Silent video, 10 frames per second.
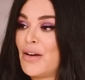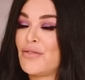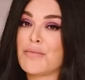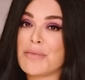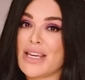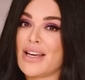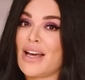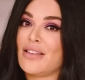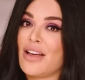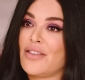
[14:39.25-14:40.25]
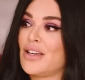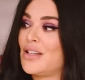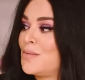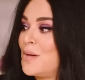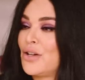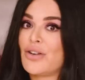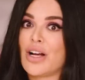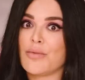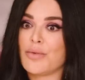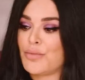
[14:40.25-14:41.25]
But for me, I love it. It's been
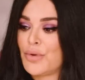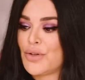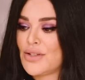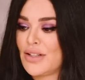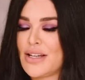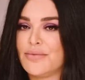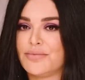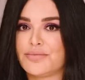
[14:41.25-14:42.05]
incredible personally.